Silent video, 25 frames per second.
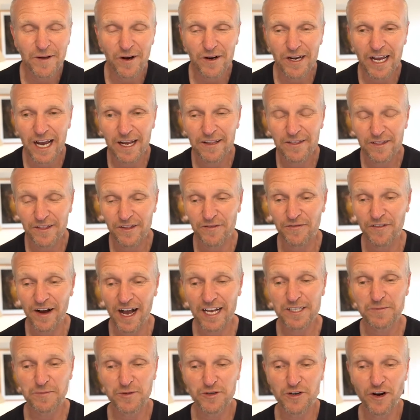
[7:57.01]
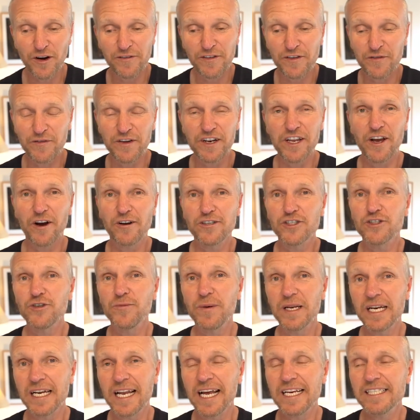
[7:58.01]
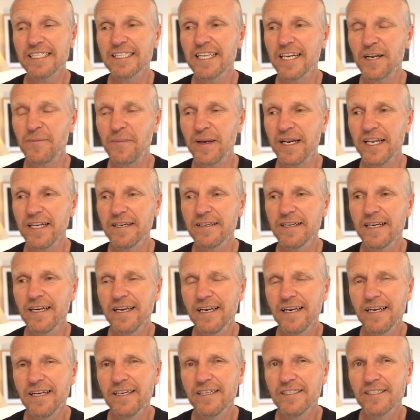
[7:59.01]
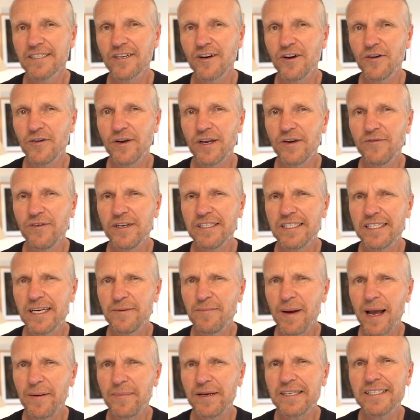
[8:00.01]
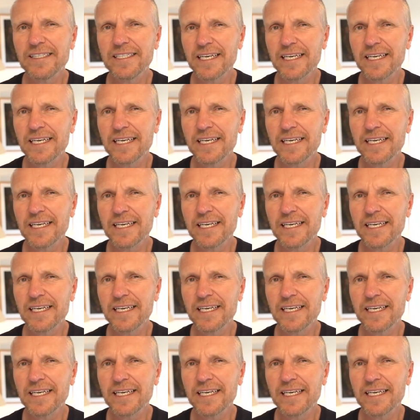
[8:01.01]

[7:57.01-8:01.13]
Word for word: Okay, the vast majority of your videos should be less than a minute. So if we said maybe